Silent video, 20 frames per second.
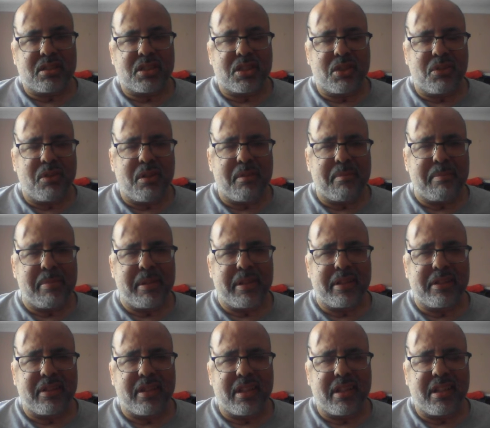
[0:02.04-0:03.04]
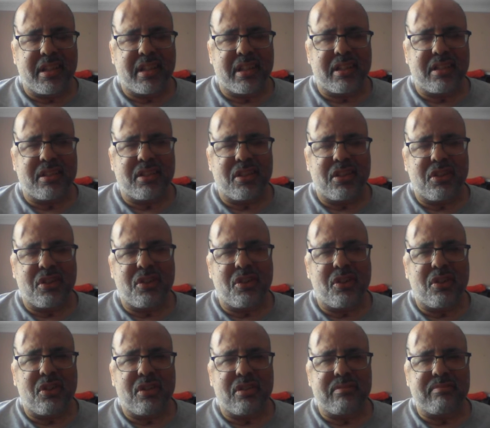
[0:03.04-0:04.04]
So I've been thinking a
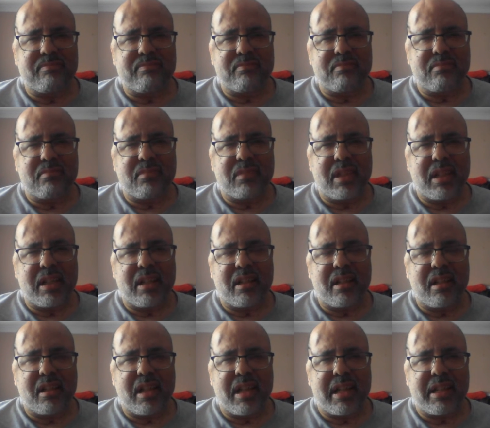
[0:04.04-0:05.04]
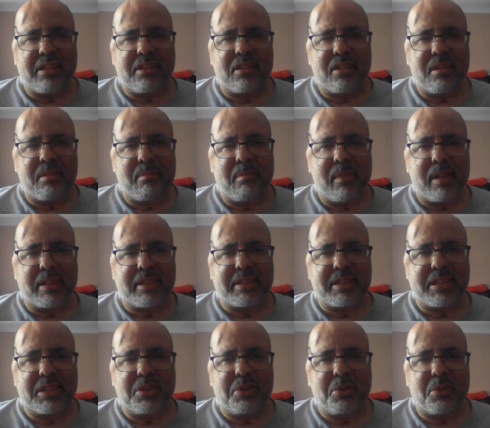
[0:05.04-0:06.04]
lot, and I
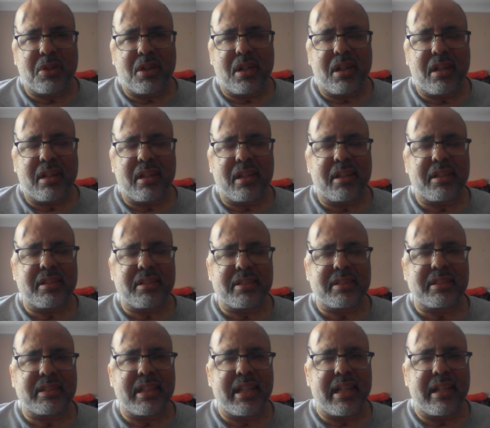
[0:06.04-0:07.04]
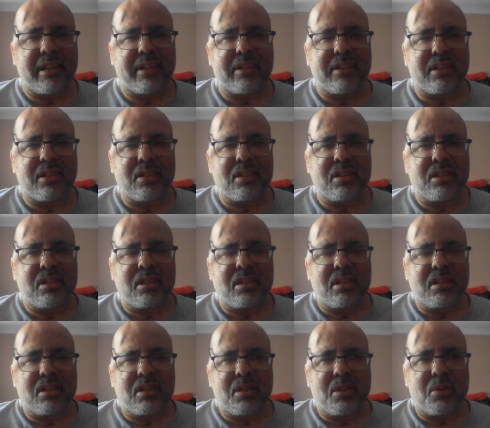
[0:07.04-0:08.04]
still can't understand
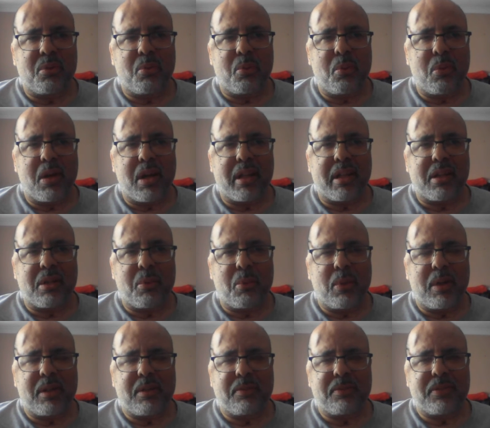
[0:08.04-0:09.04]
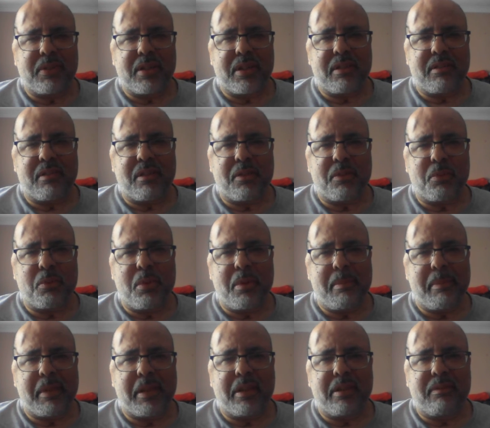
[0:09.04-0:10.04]
why the welfare of
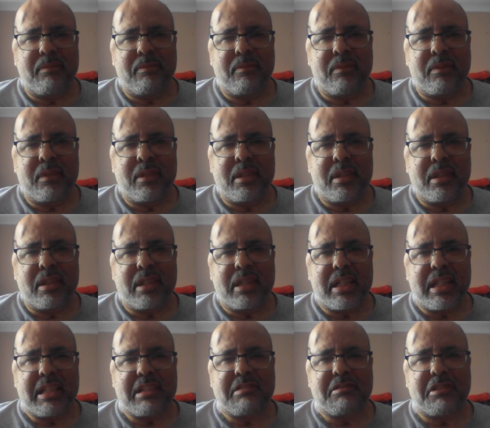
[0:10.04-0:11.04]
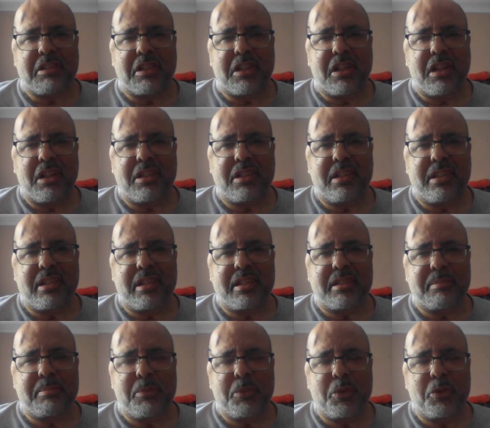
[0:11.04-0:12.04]
women is regarded
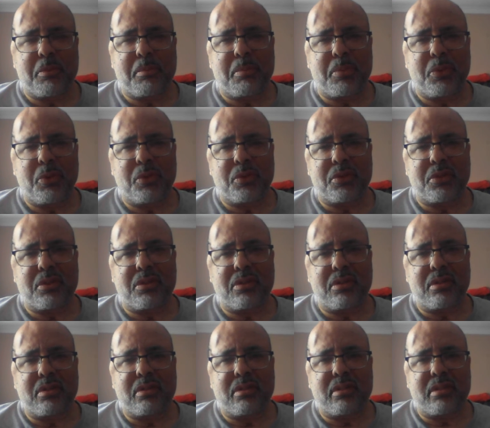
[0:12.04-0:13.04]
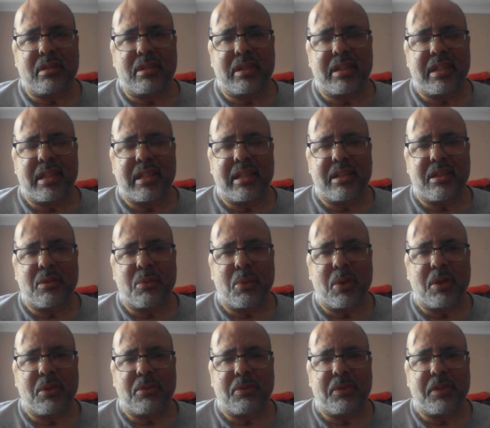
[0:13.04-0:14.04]
as more important than the
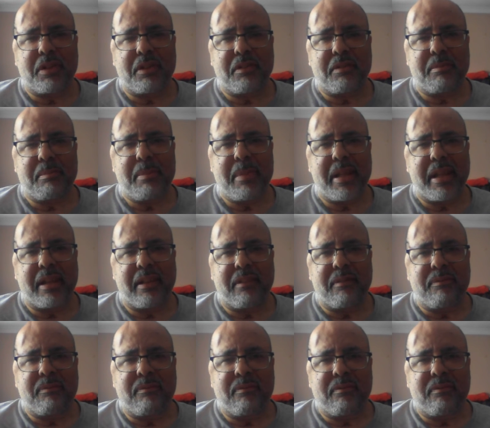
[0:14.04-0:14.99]
welfare of men.